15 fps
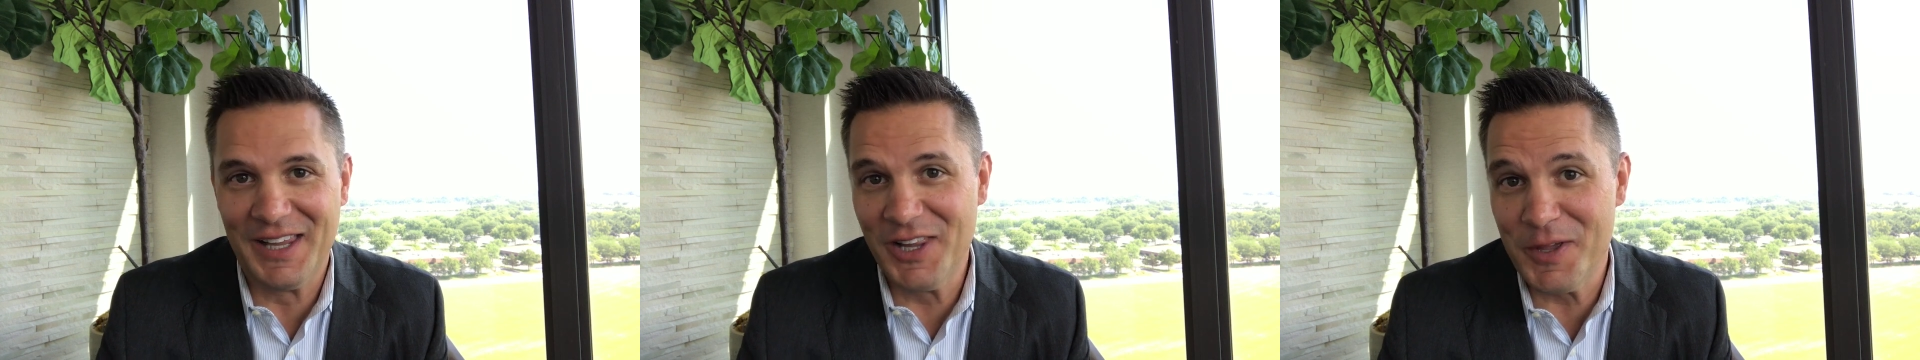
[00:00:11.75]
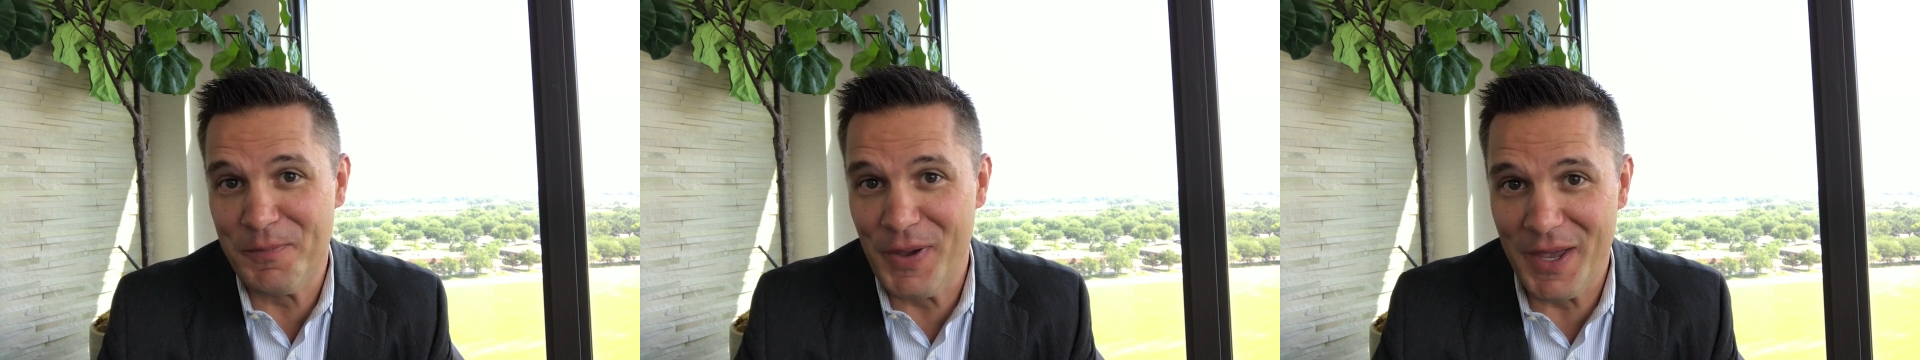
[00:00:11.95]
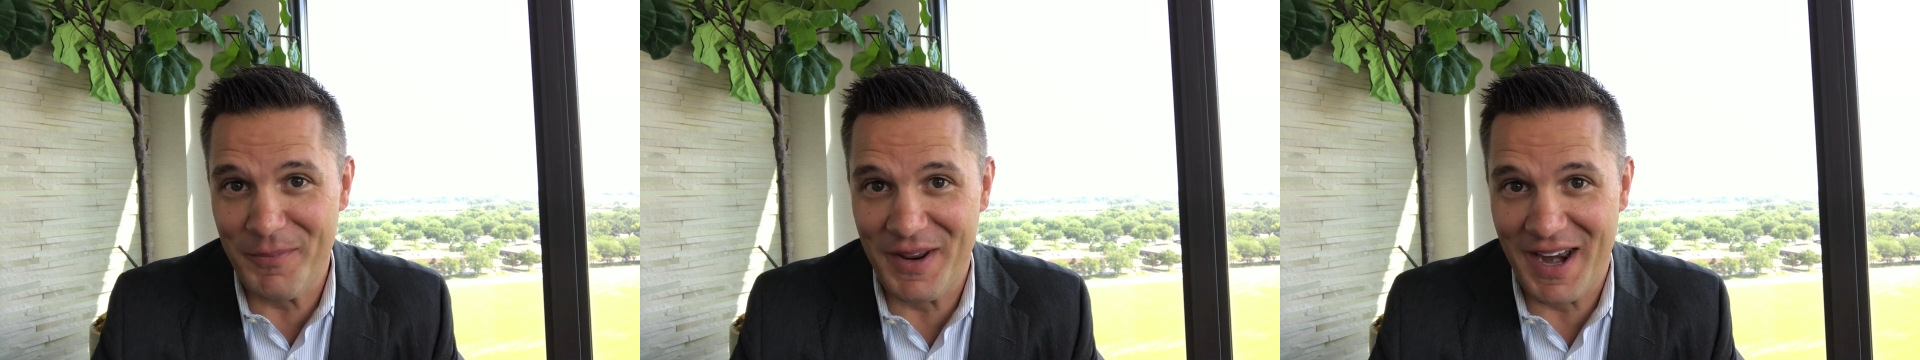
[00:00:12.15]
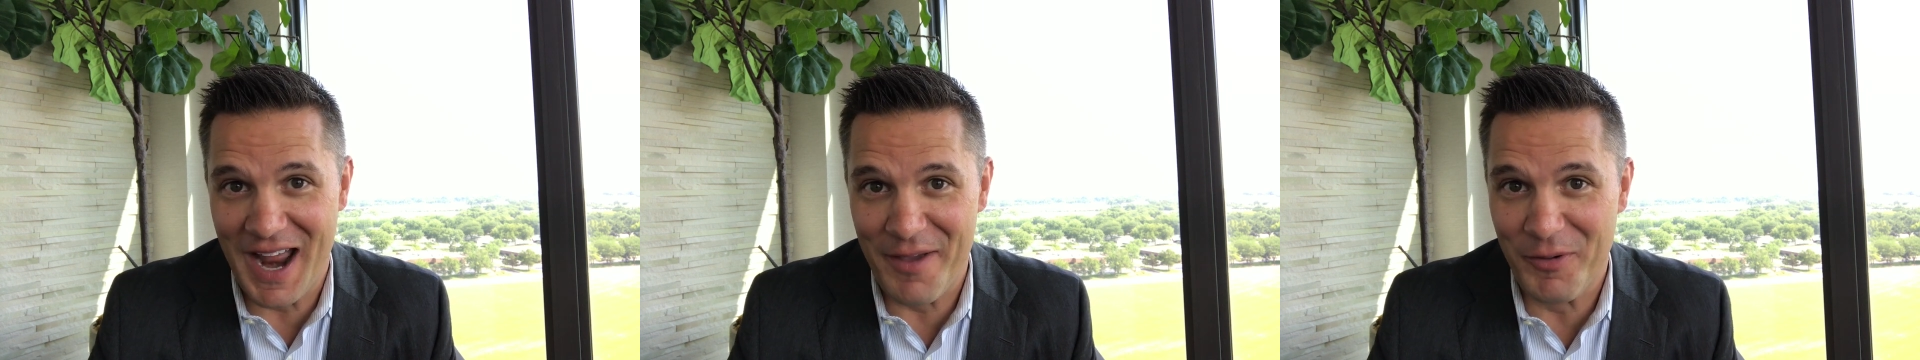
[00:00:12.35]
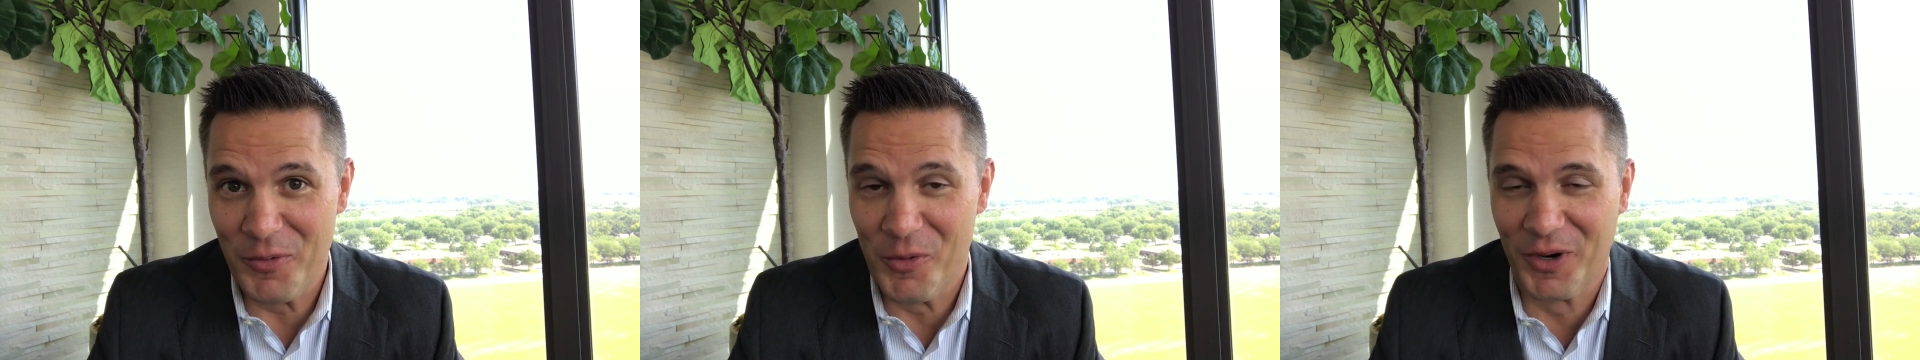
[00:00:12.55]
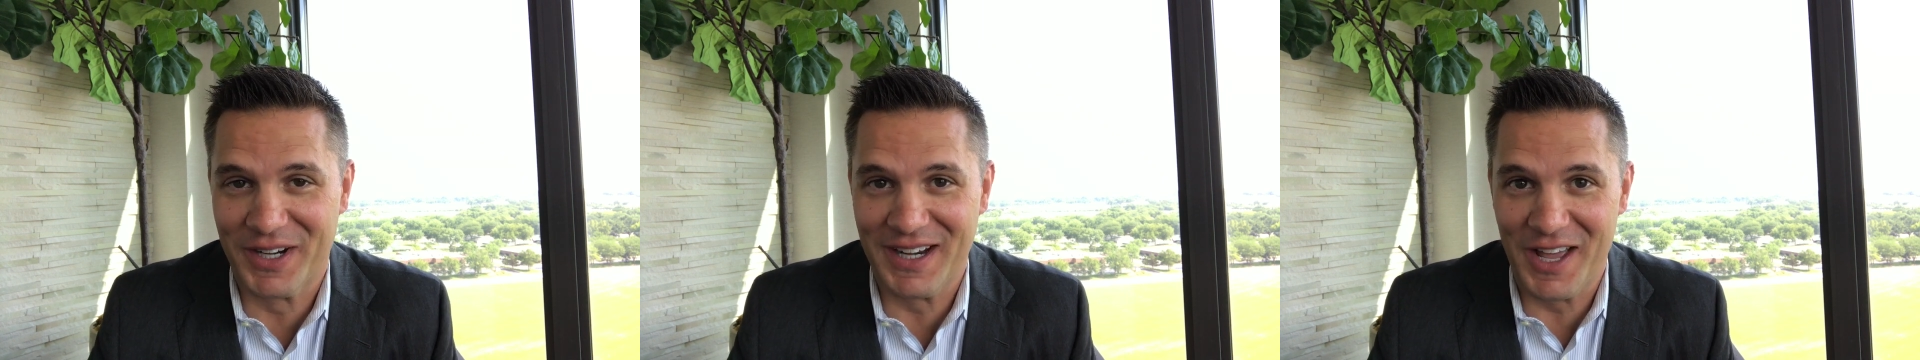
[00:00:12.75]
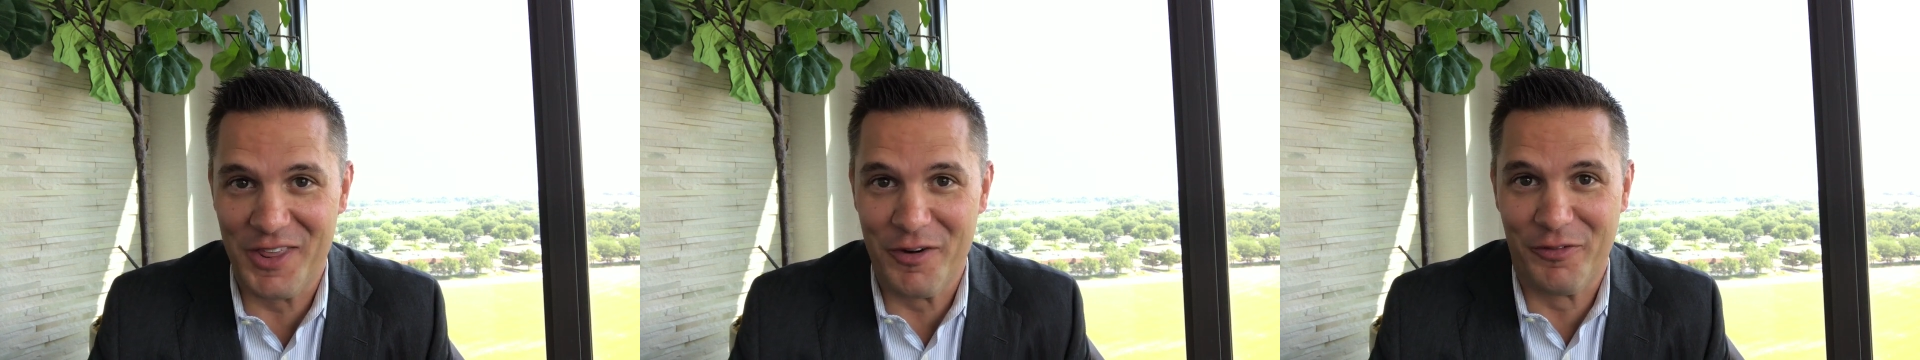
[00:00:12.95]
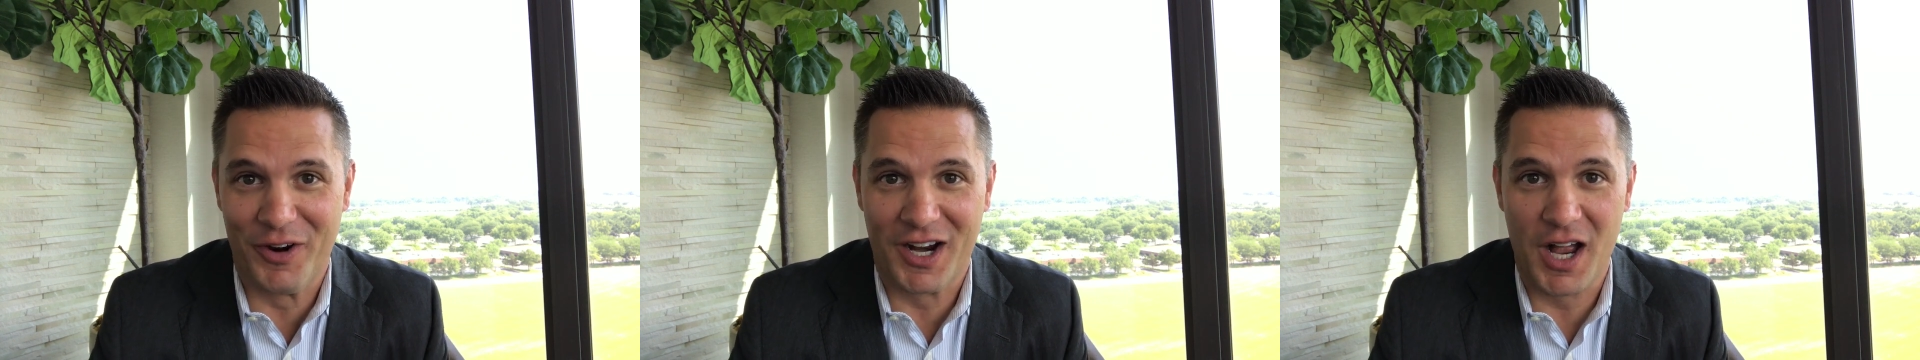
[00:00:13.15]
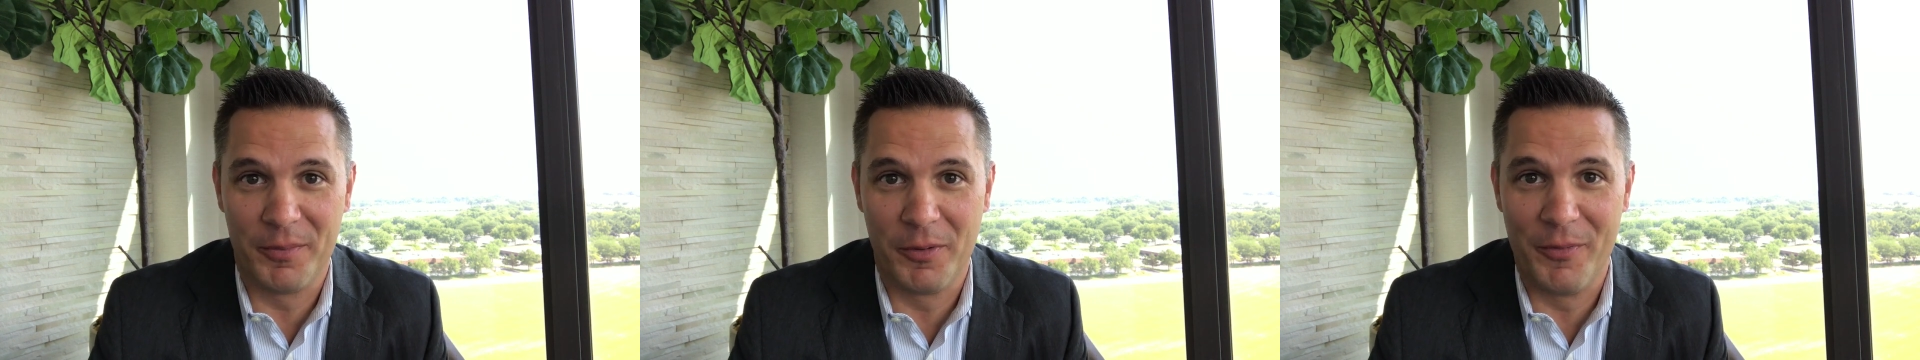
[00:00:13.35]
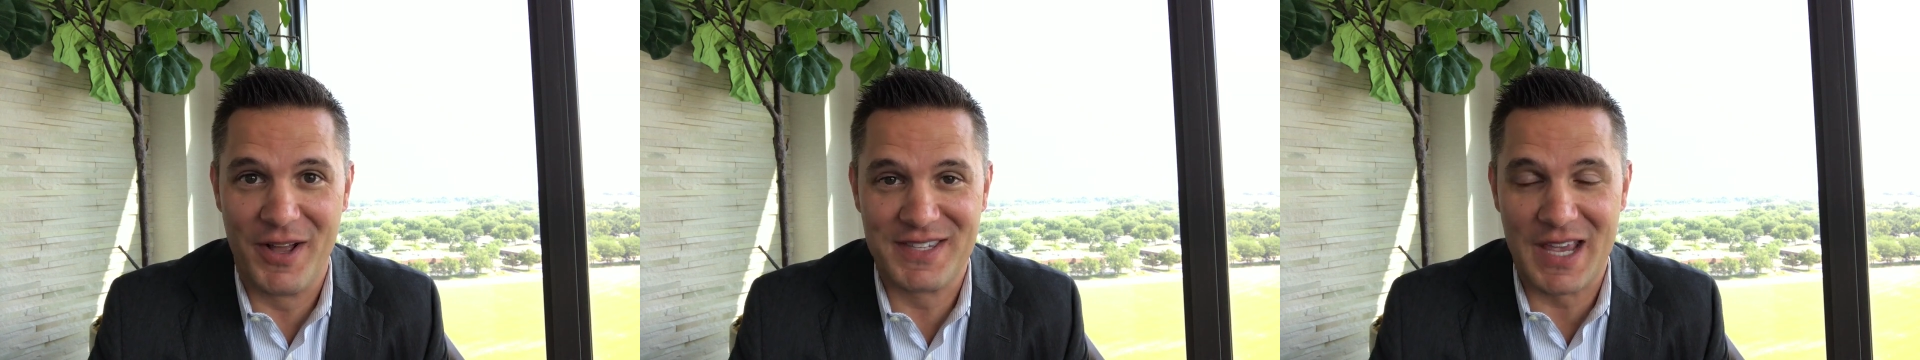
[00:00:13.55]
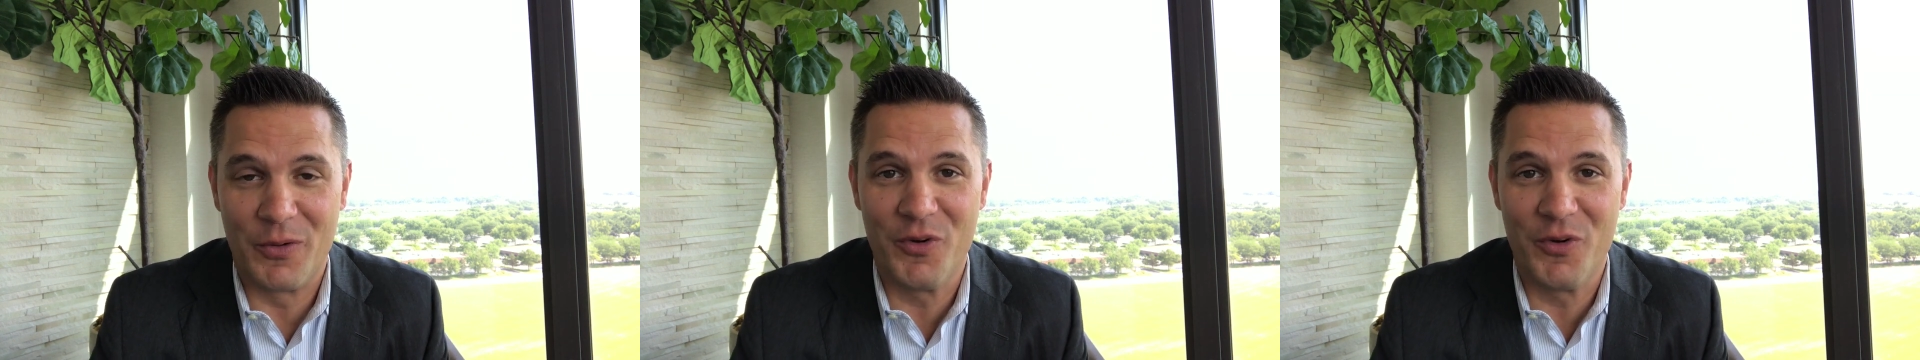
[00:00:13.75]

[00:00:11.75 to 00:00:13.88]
Lily Pittman and I have been working together for a couple months,